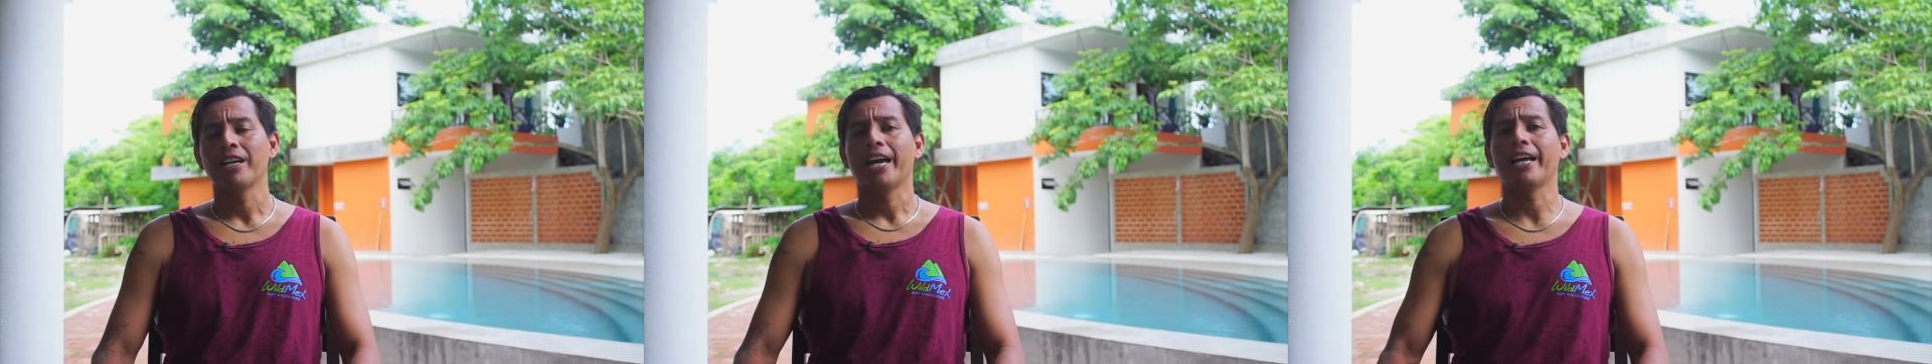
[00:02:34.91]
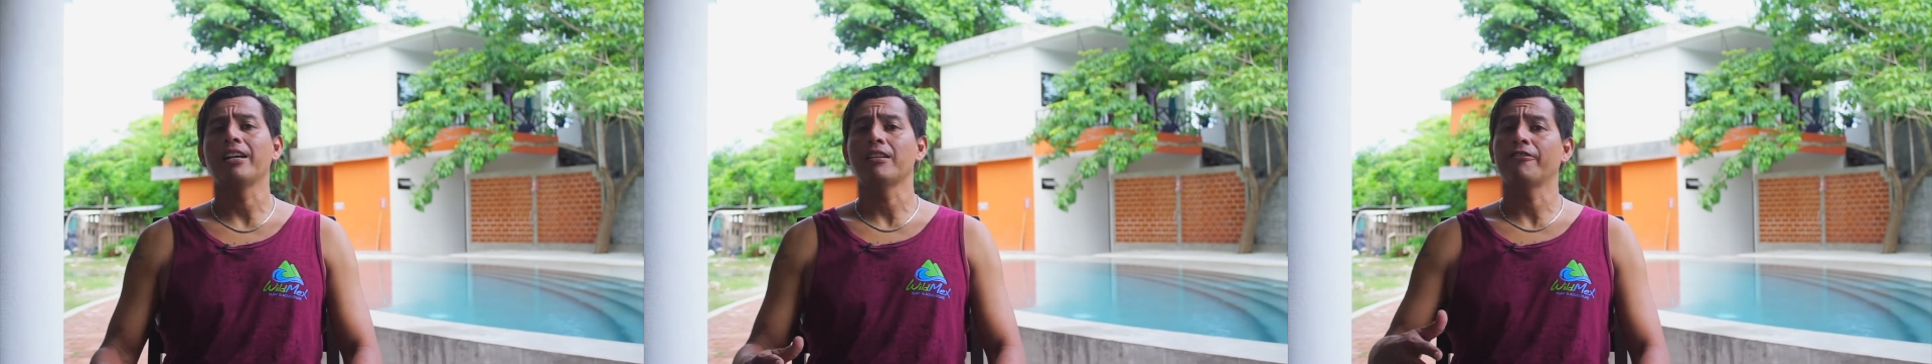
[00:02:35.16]

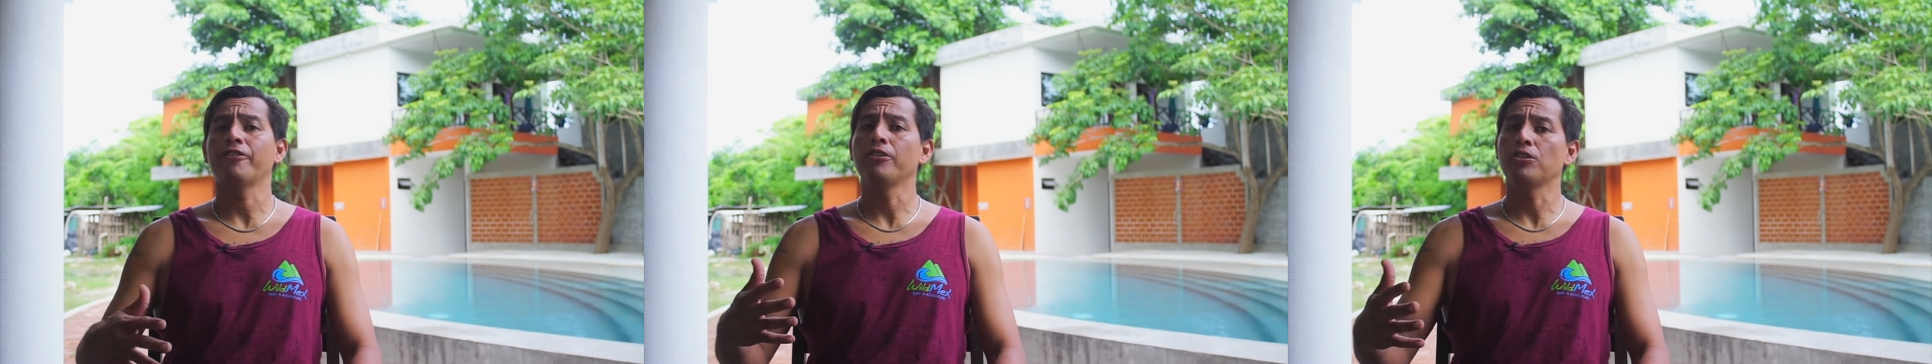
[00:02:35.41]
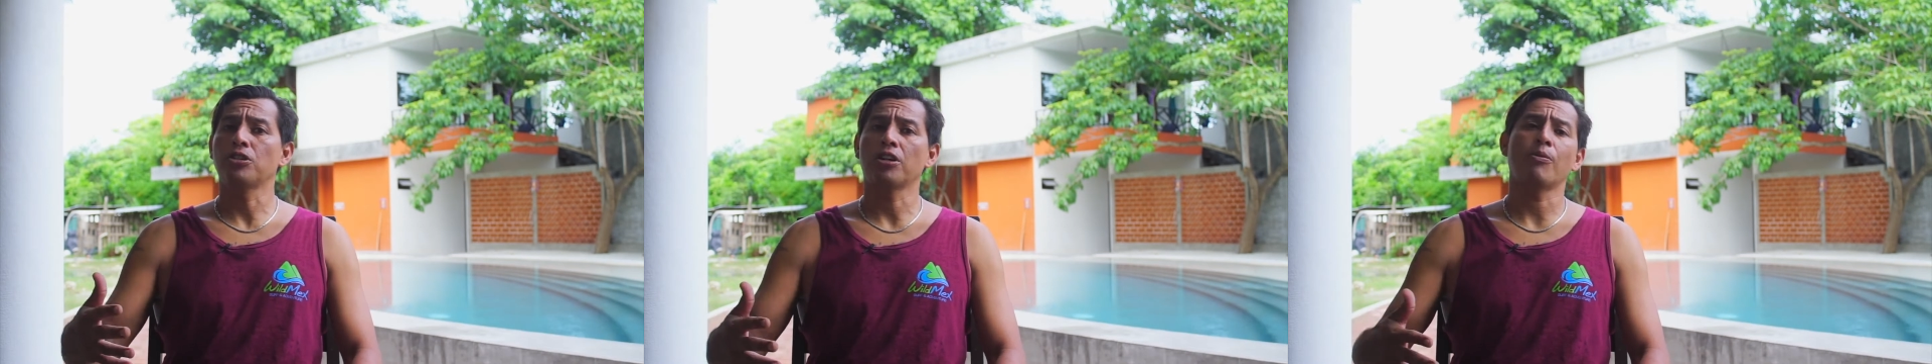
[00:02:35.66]
And in the
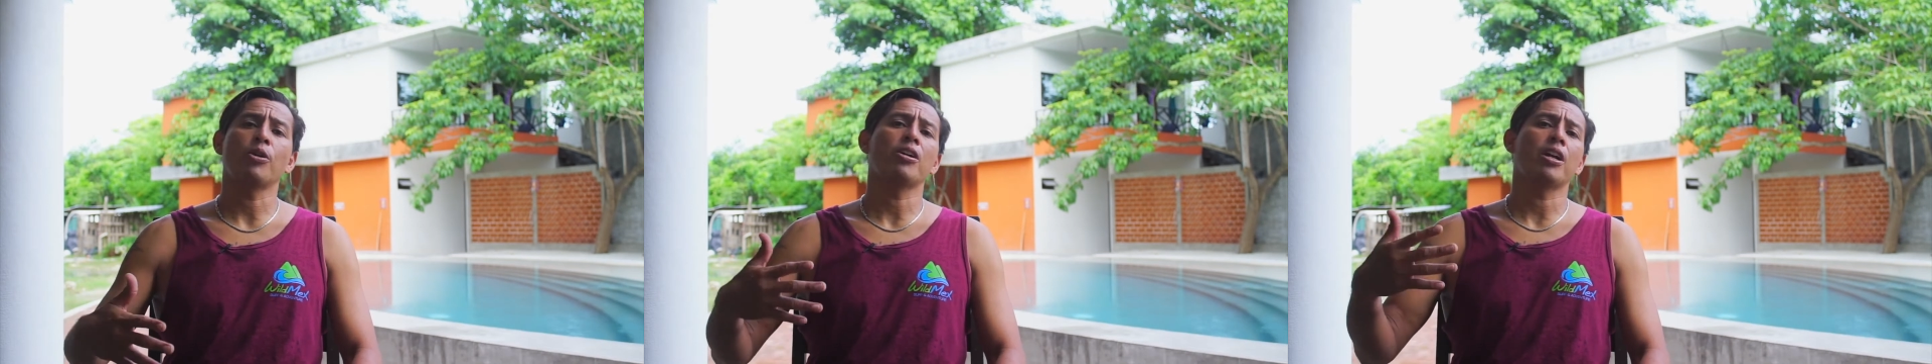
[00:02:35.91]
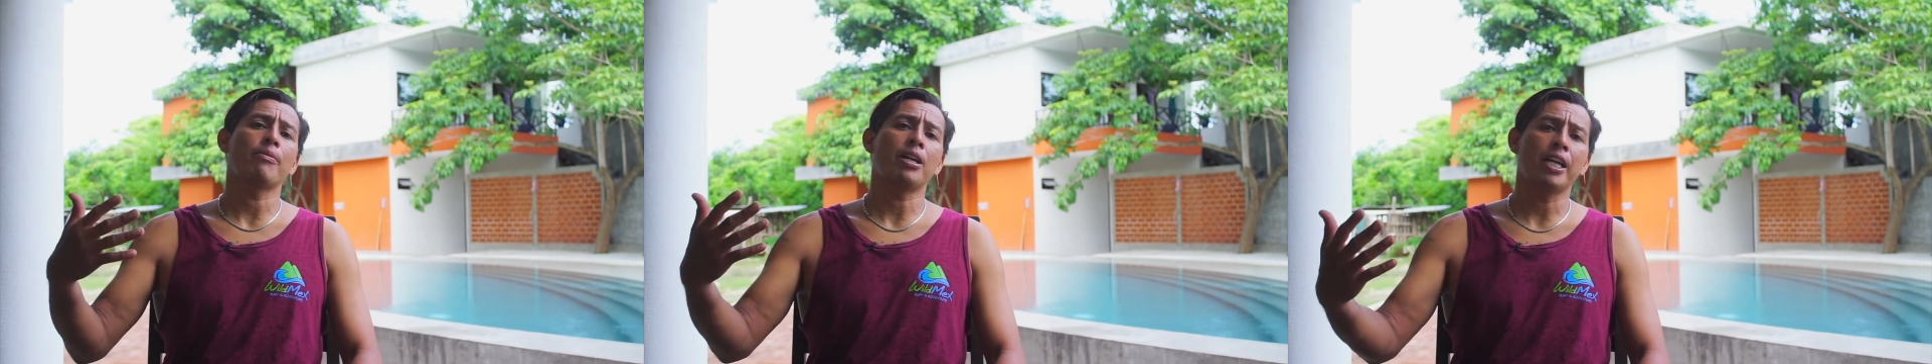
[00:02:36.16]
future, we're going
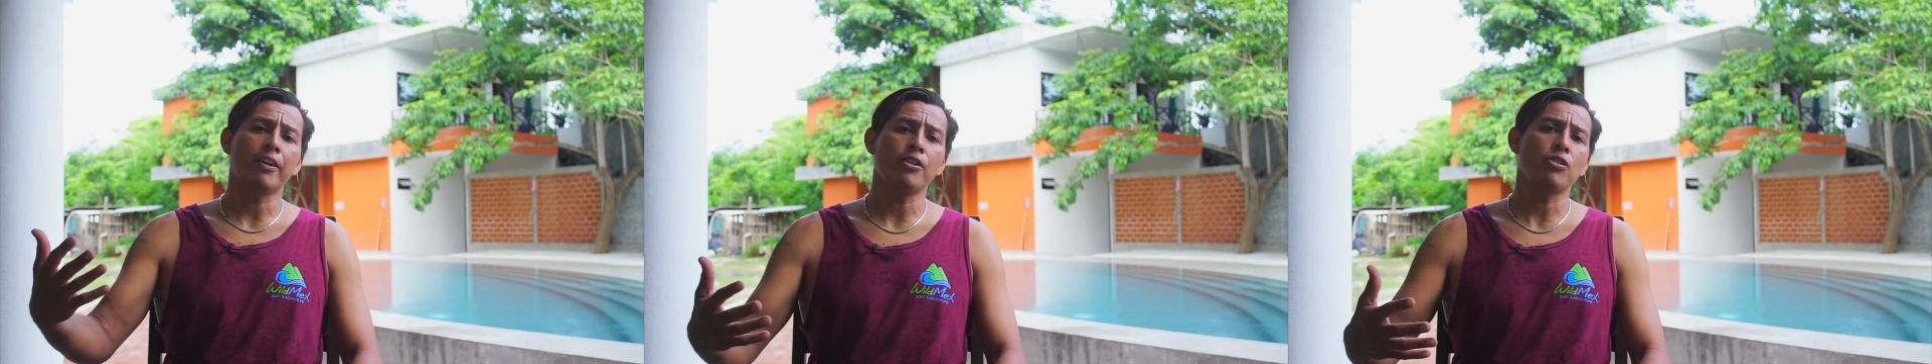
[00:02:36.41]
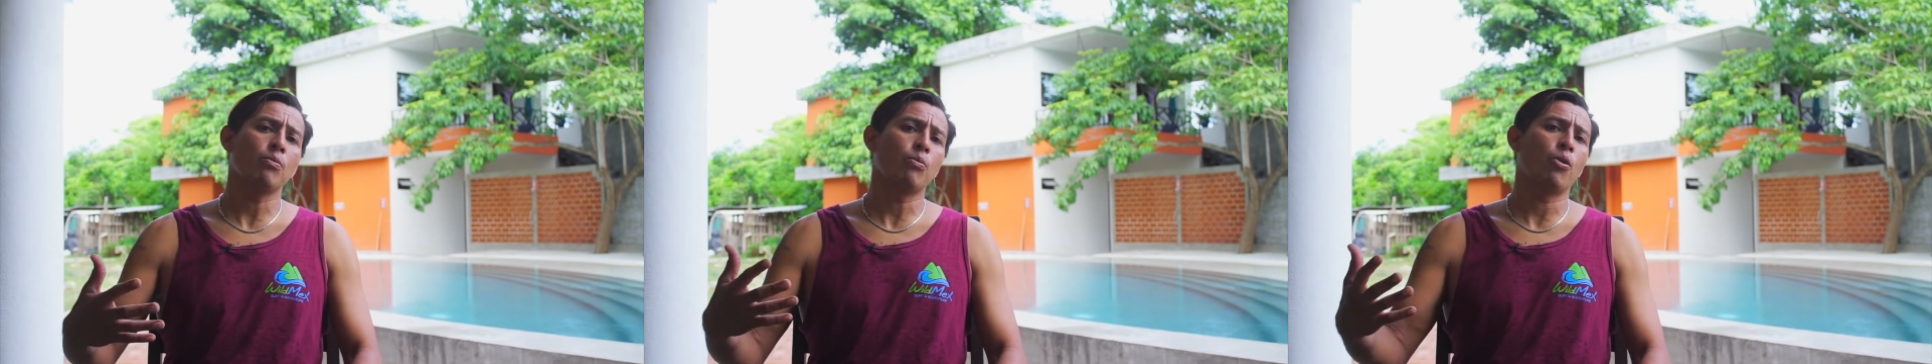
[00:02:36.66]
to be giving
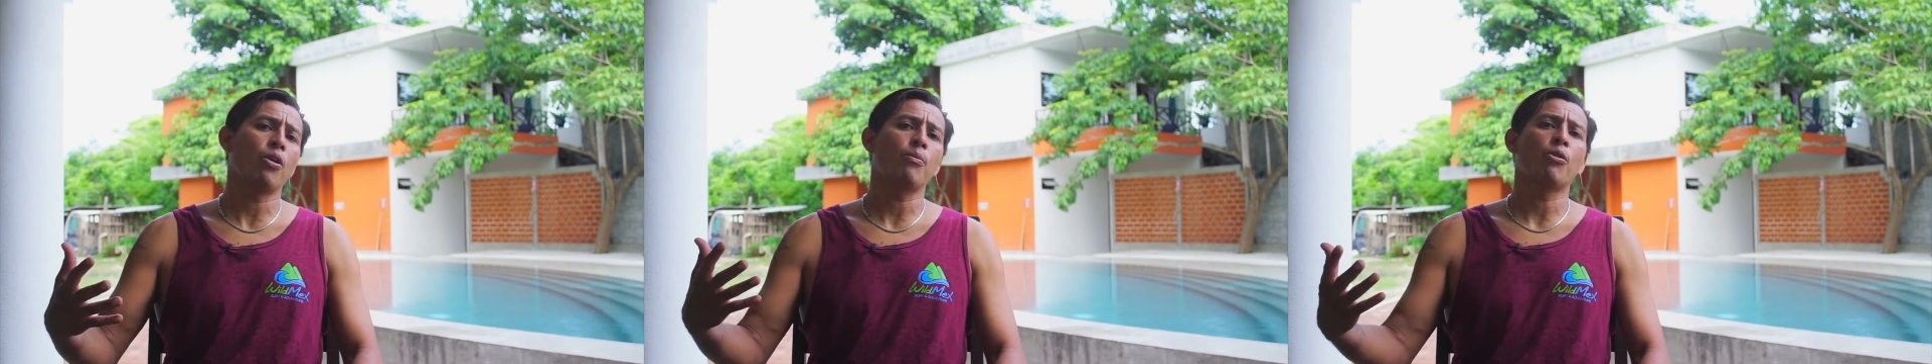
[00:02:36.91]
you more and